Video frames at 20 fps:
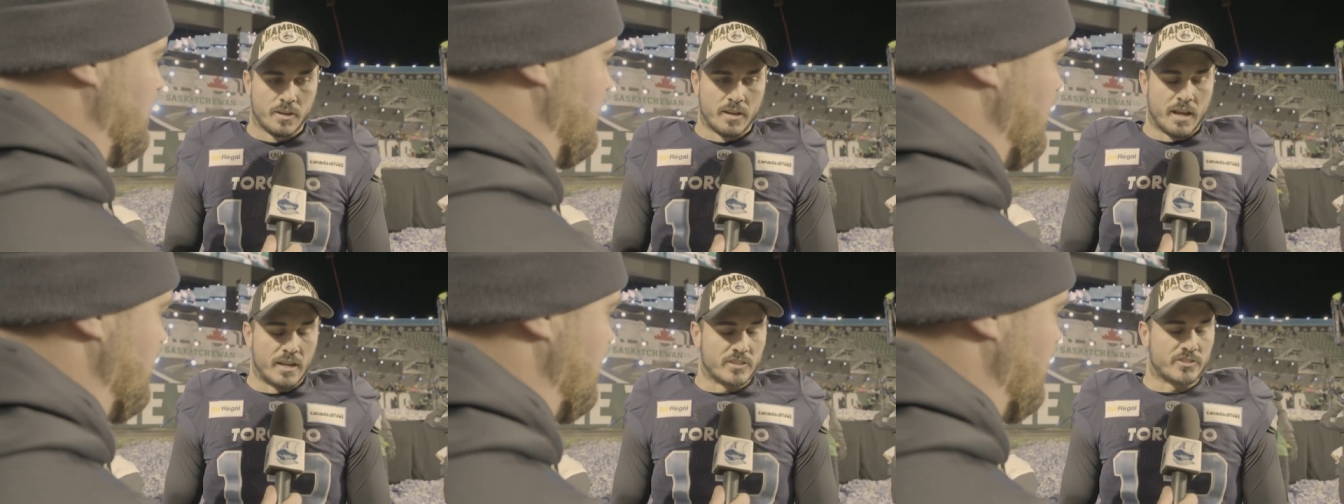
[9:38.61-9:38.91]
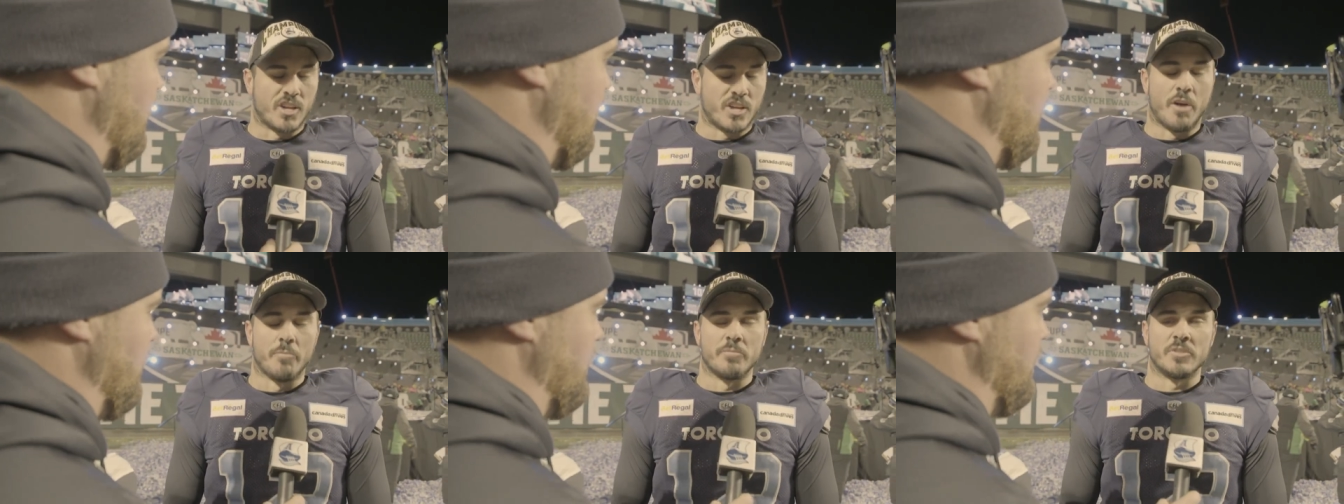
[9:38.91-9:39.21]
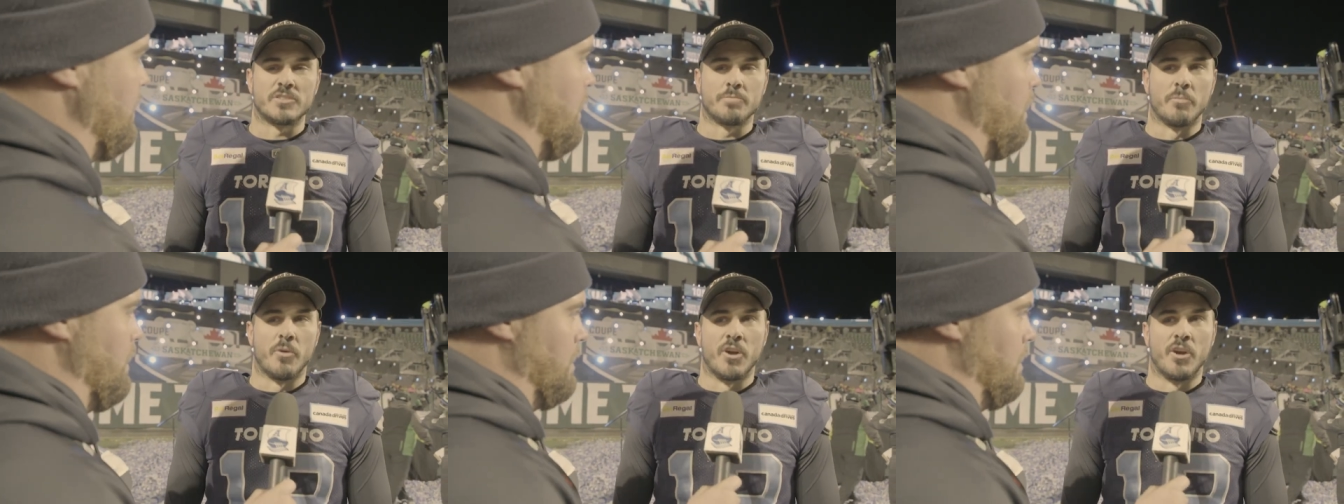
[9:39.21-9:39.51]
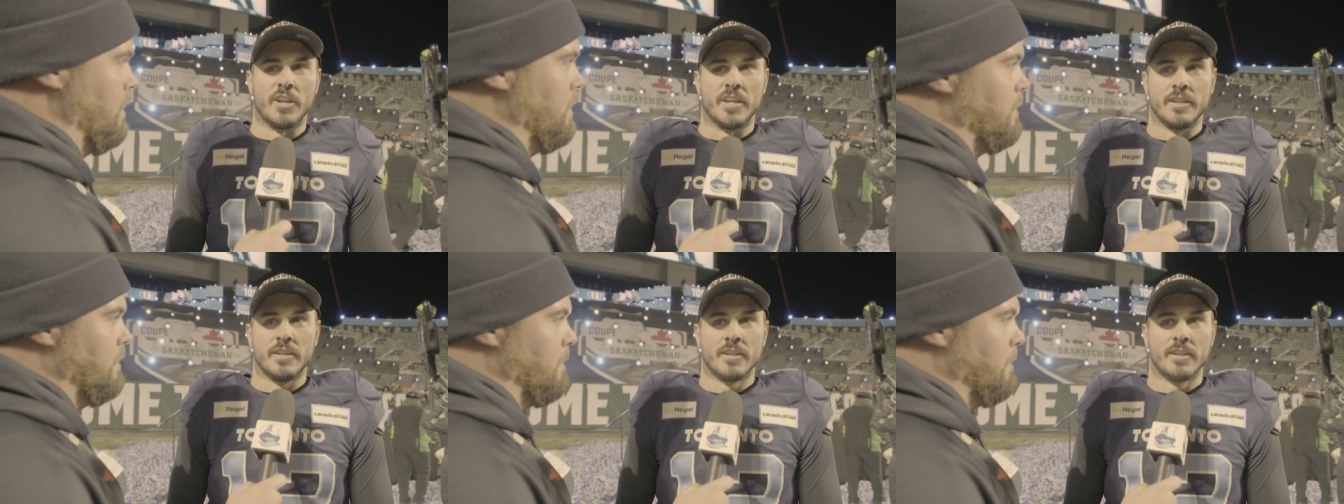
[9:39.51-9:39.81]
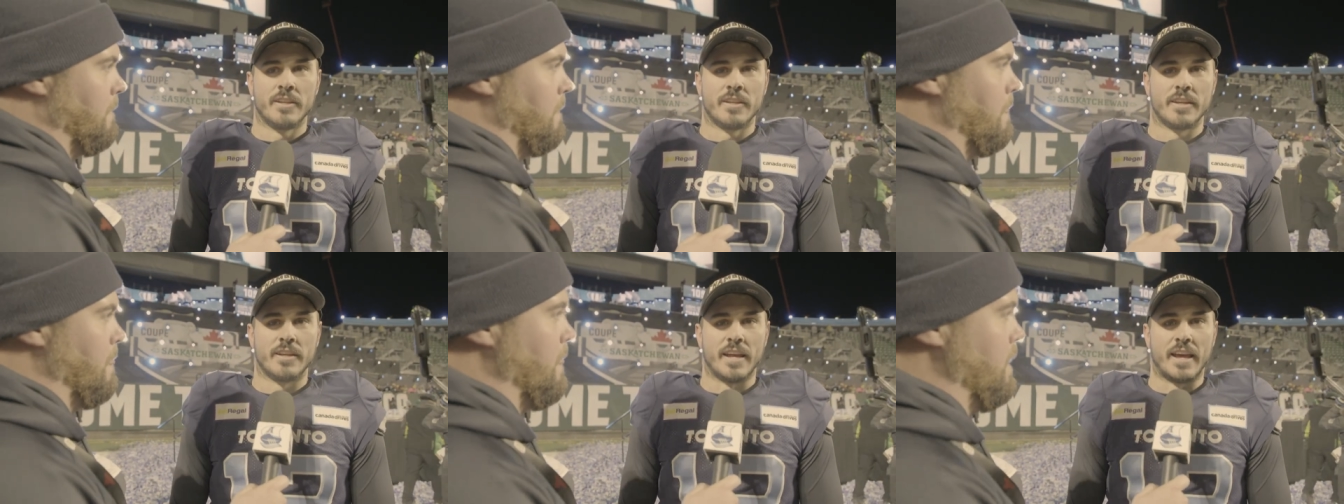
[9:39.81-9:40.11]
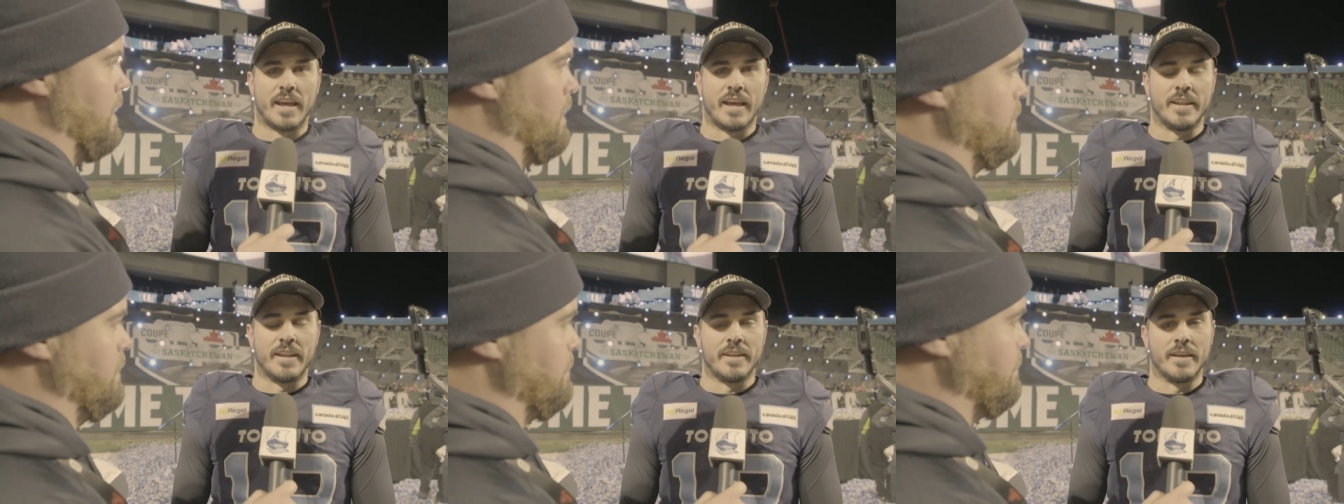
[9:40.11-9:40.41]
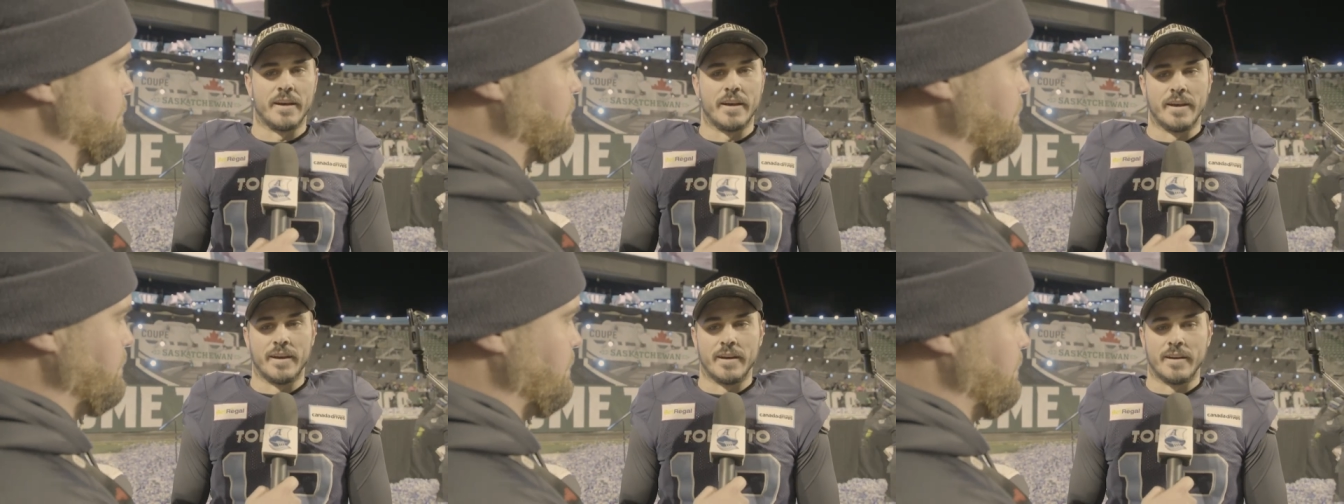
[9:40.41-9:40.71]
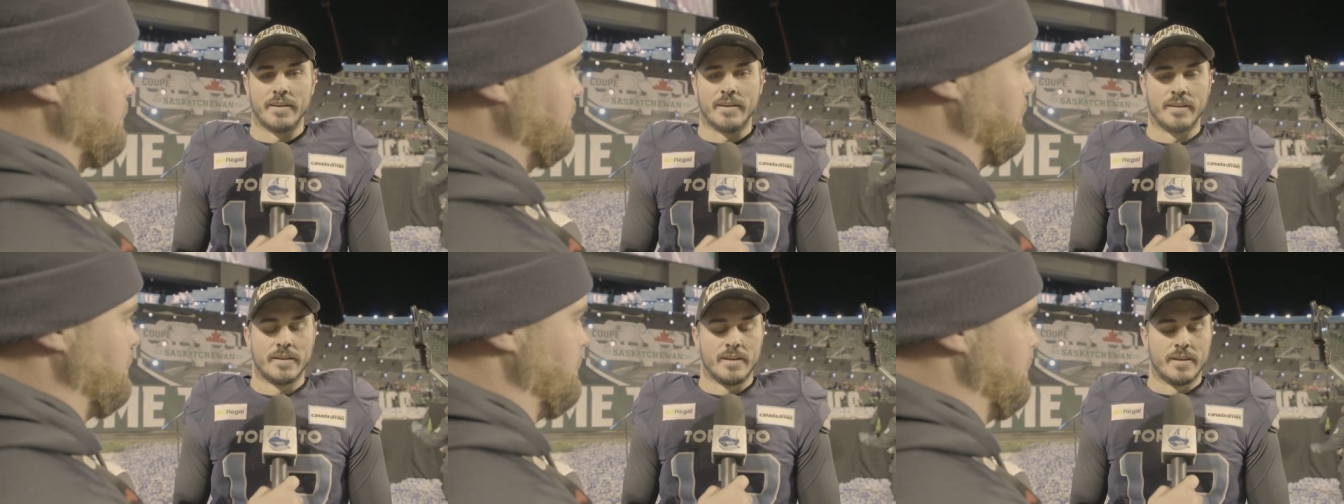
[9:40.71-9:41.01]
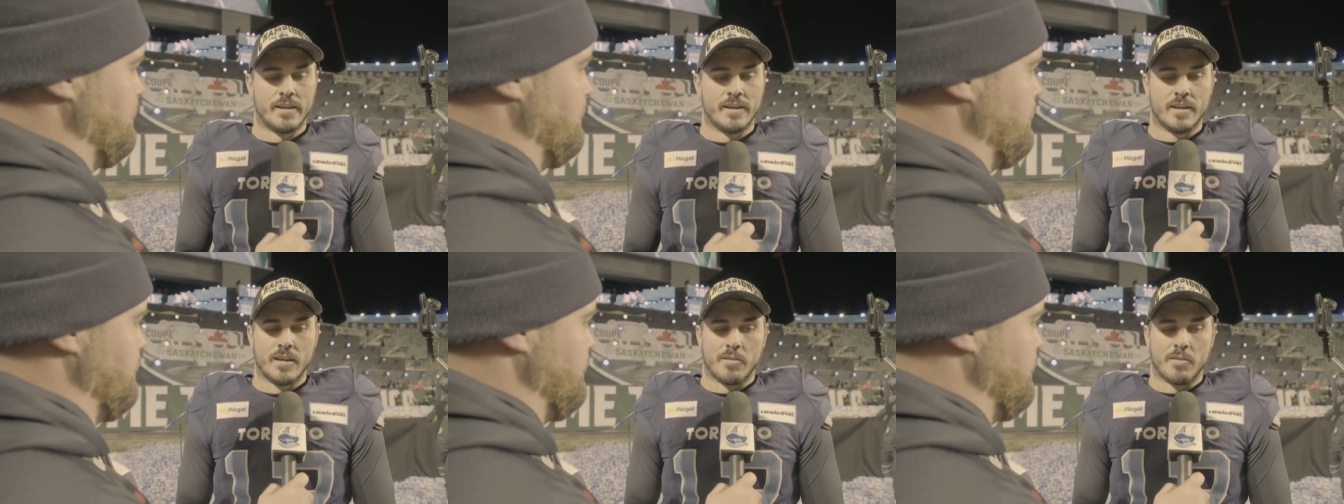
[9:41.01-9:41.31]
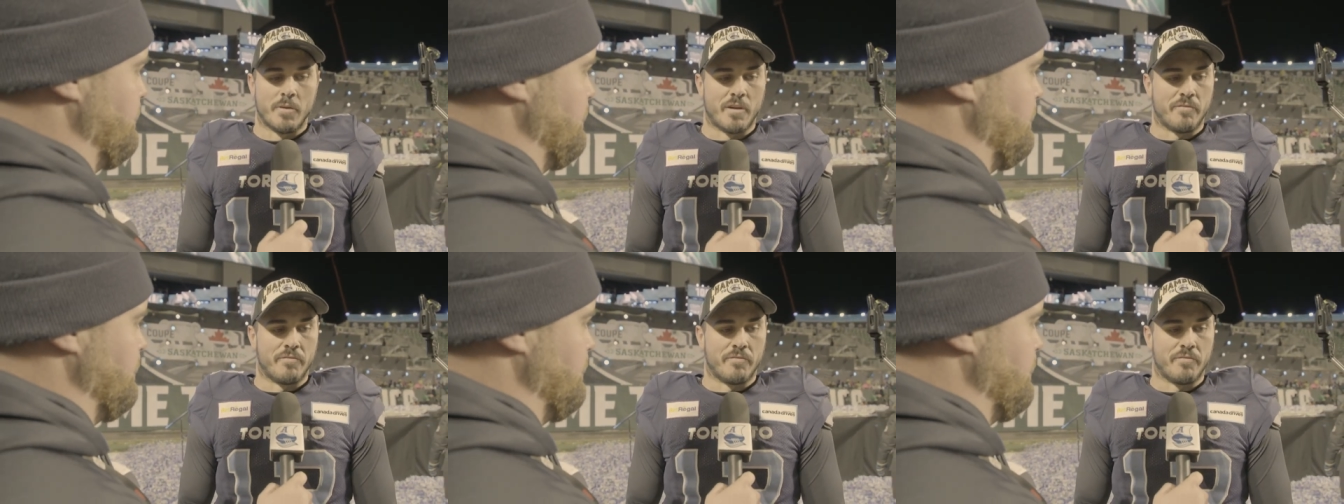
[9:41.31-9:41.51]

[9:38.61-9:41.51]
I saw them this morning, and my